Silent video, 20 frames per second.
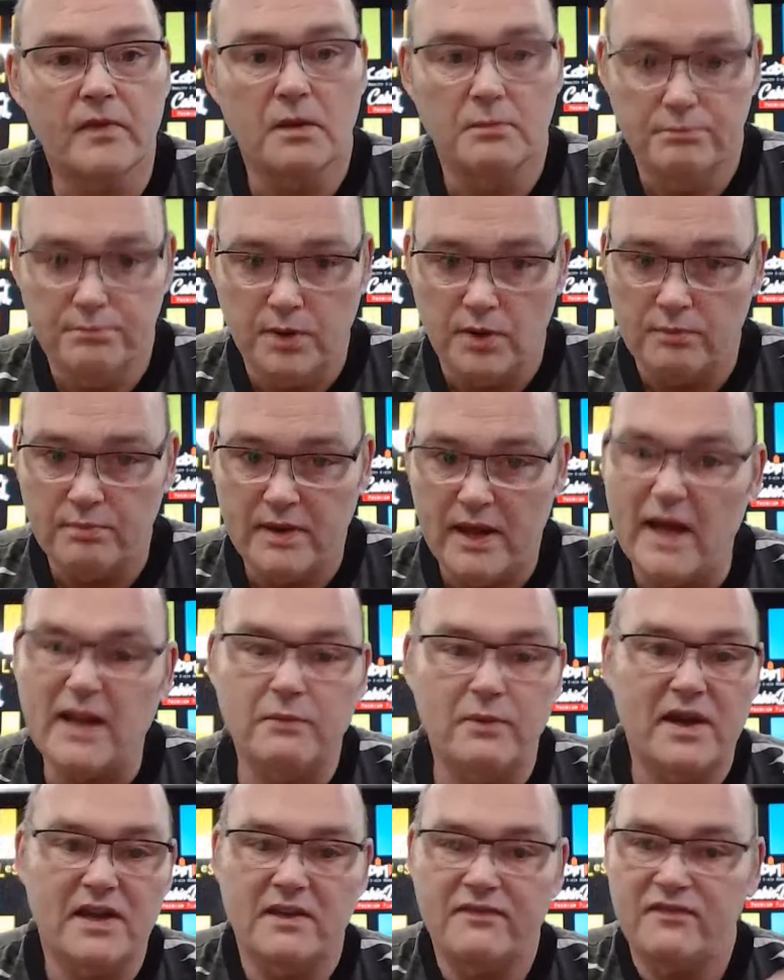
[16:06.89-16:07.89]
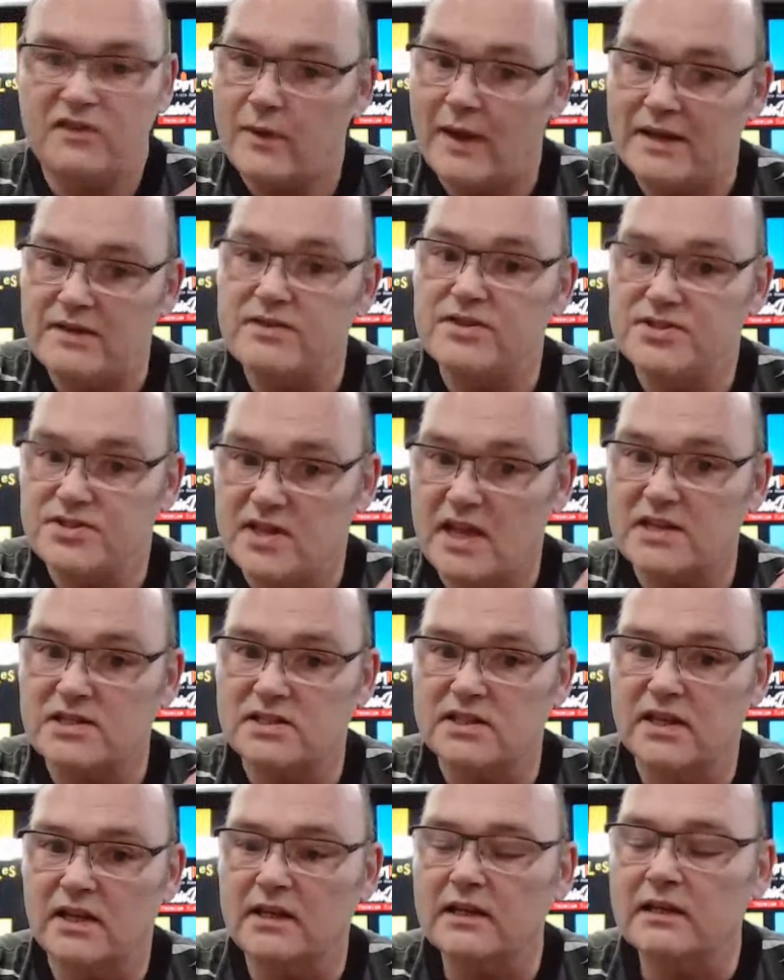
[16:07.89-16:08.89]
But anyway, if you enter, there's
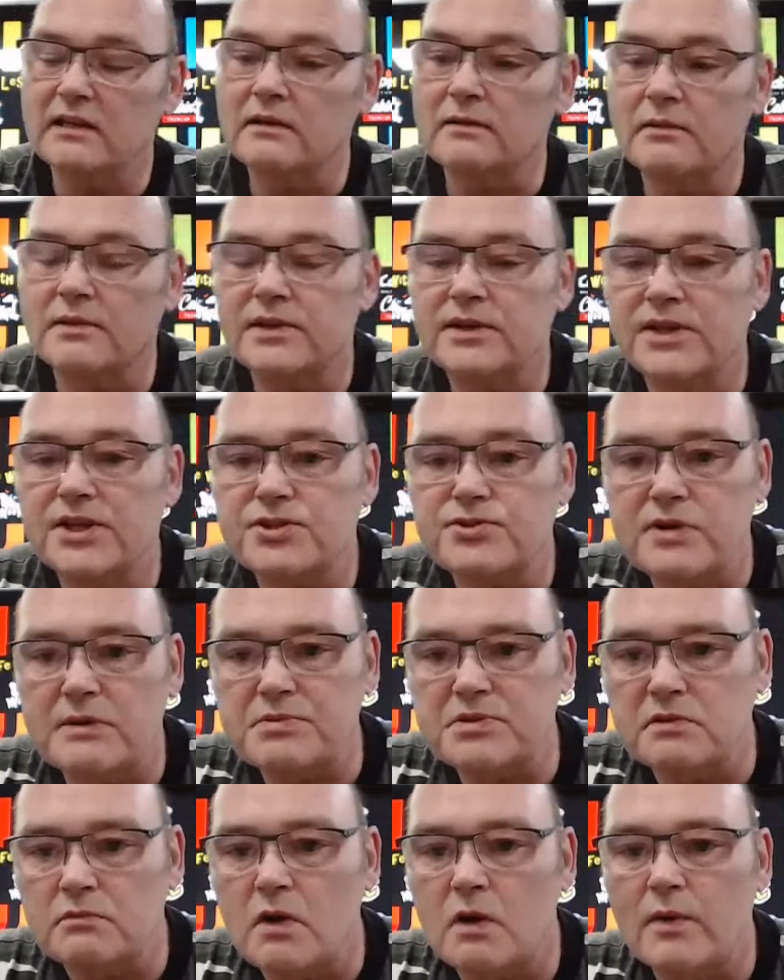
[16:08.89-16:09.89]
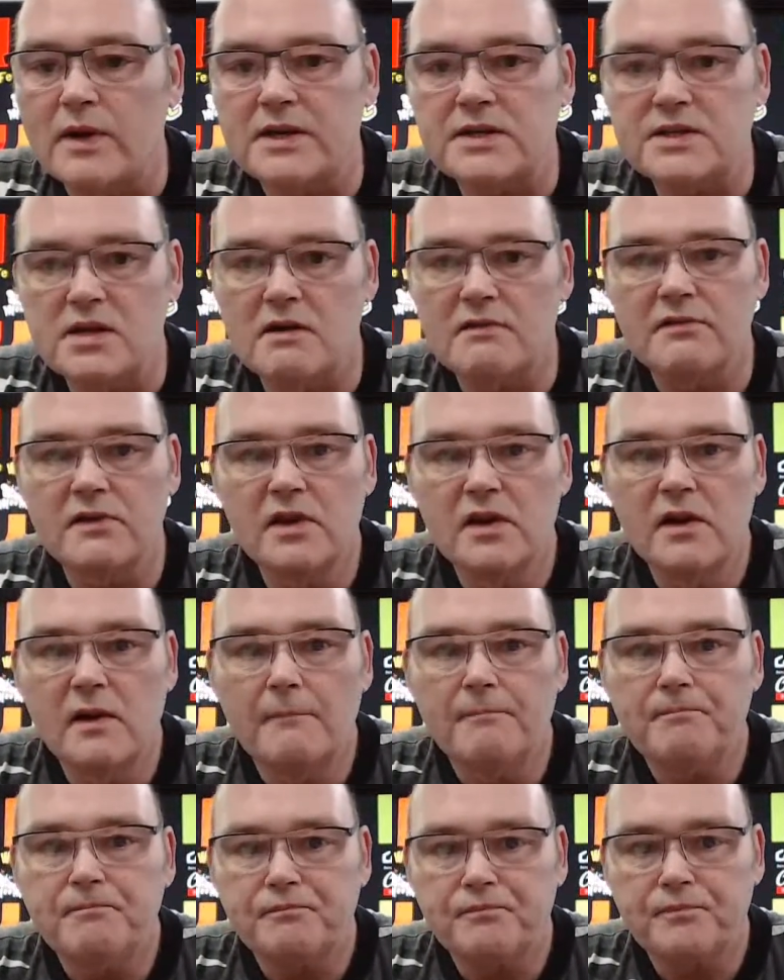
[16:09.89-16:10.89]
actually a little description of what went on.
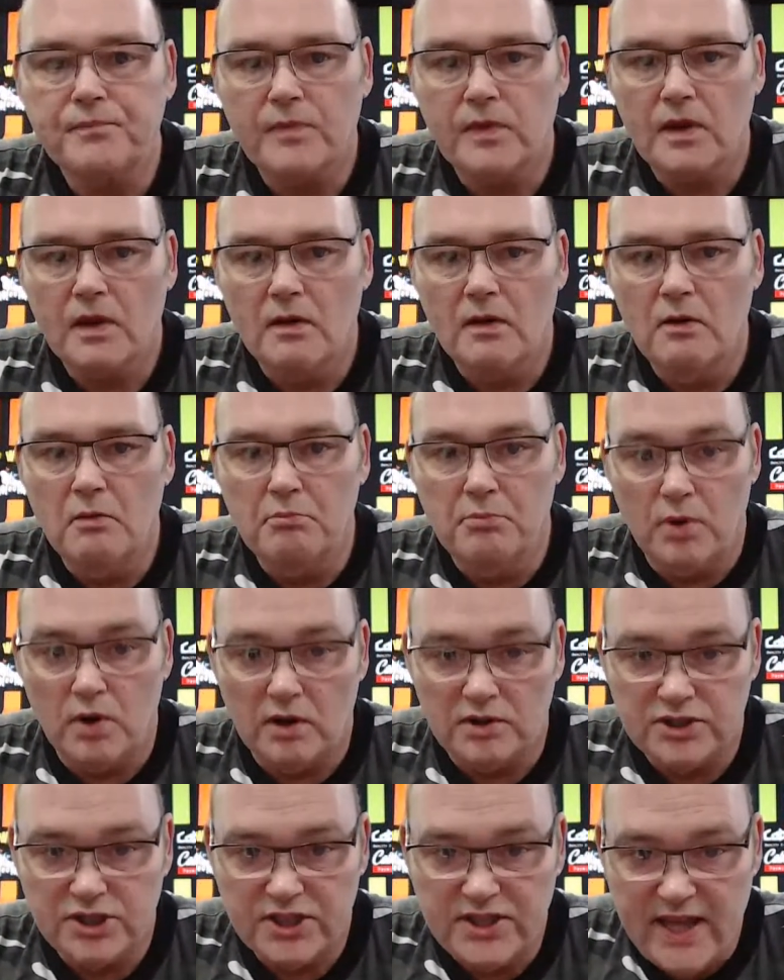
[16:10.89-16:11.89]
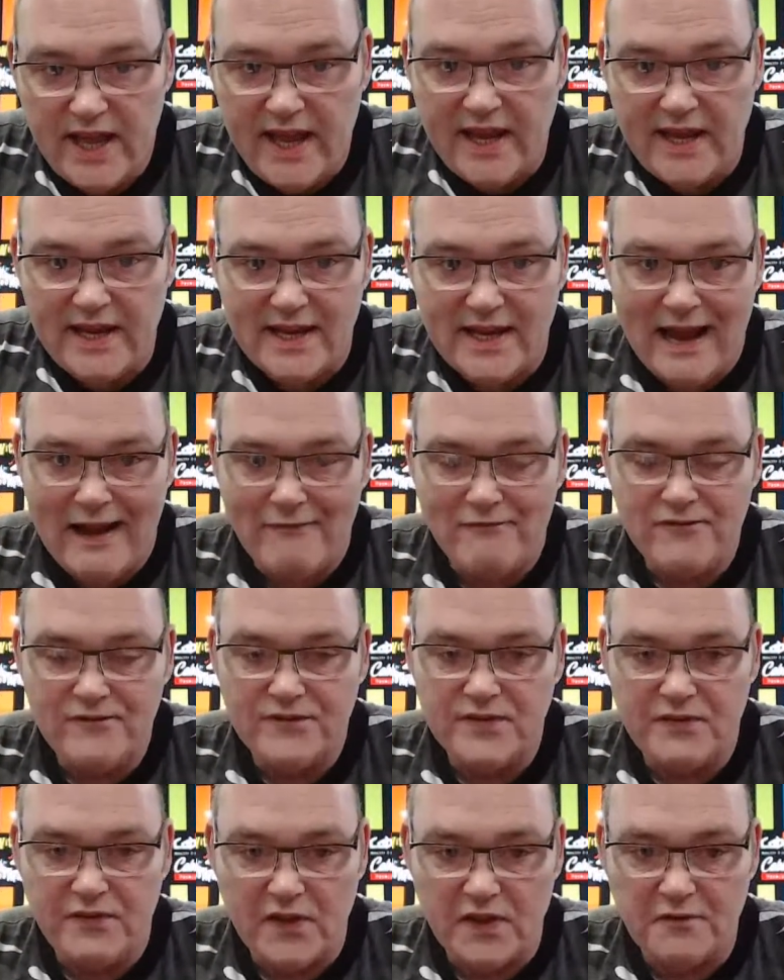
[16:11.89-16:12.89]
But today,
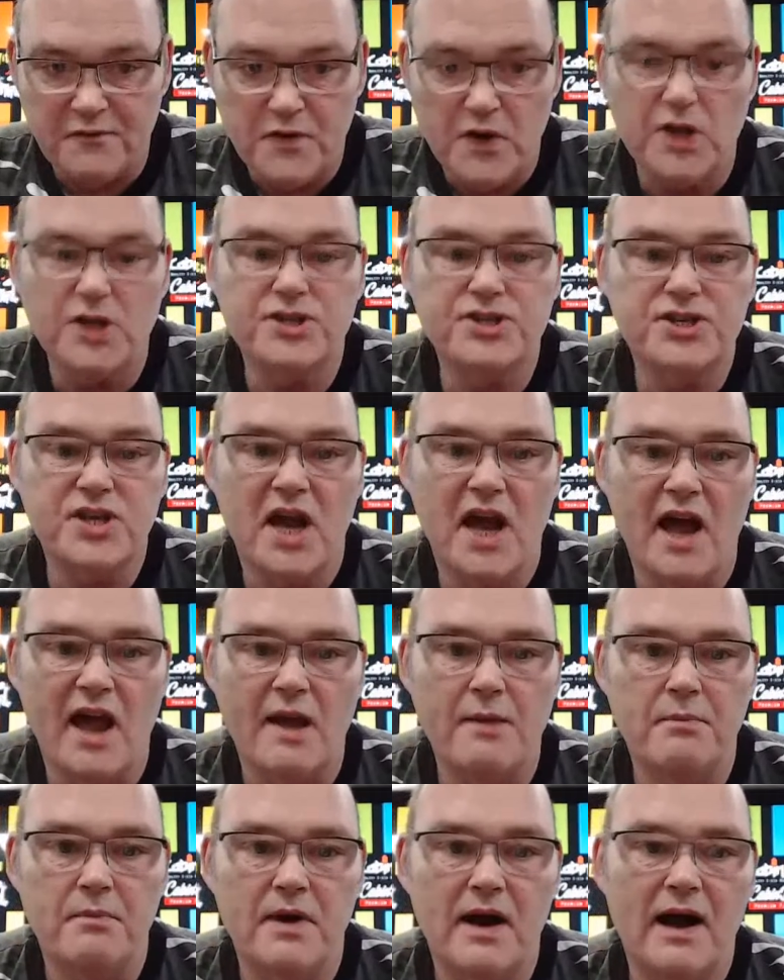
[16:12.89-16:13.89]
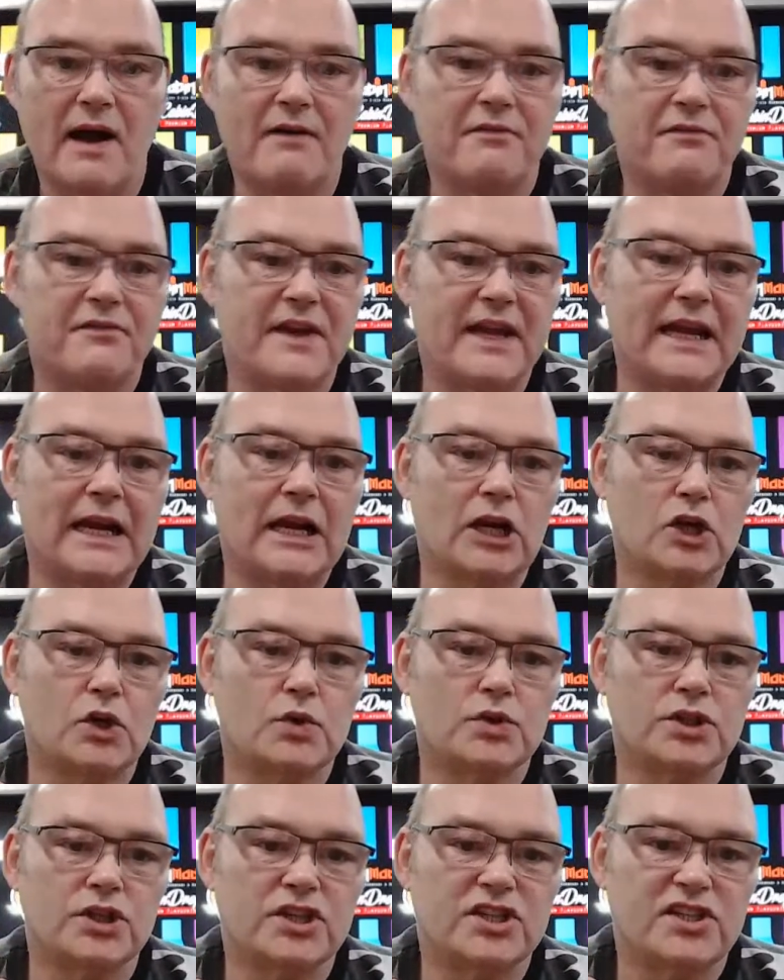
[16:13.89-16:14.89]
for the first time, I've
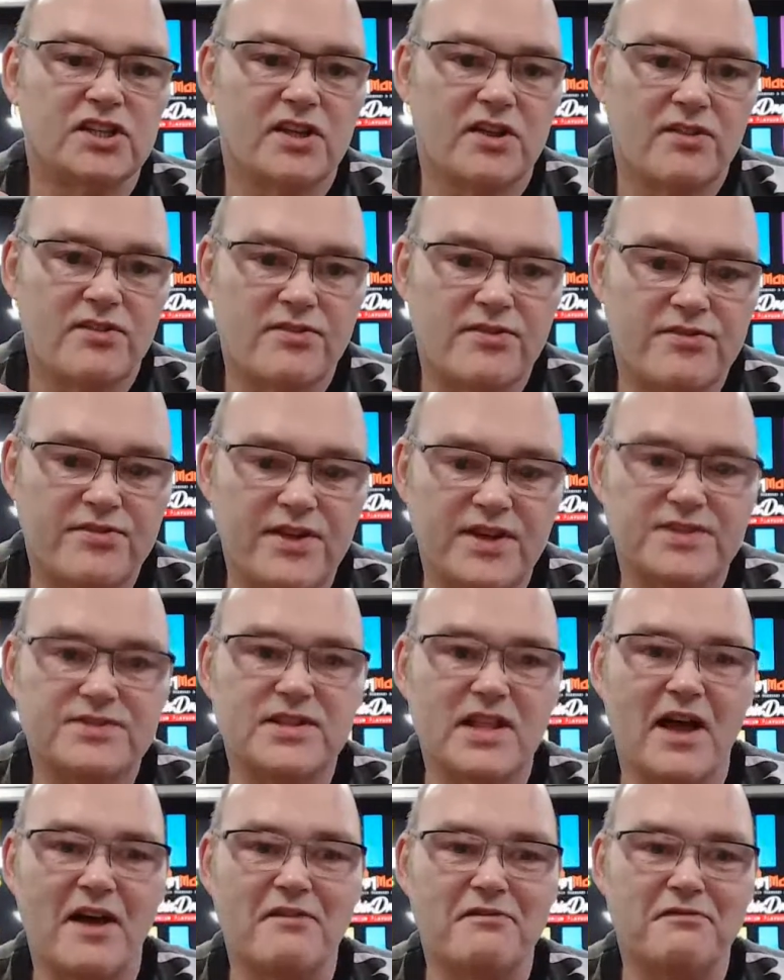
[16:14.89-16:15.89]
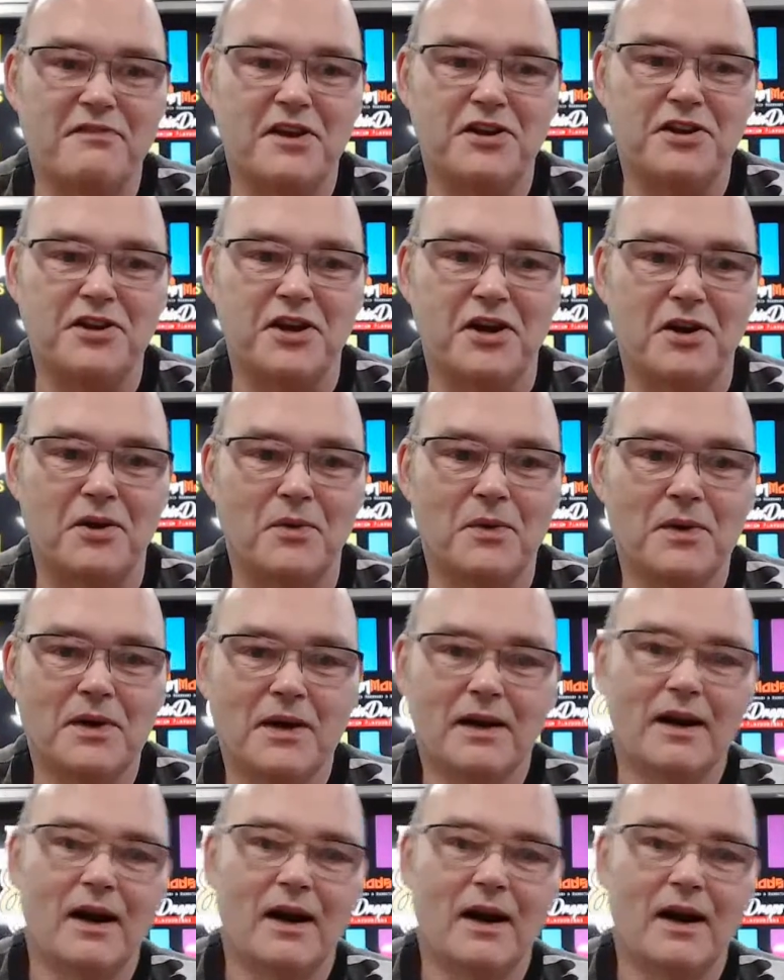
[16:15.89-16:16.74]
included this live video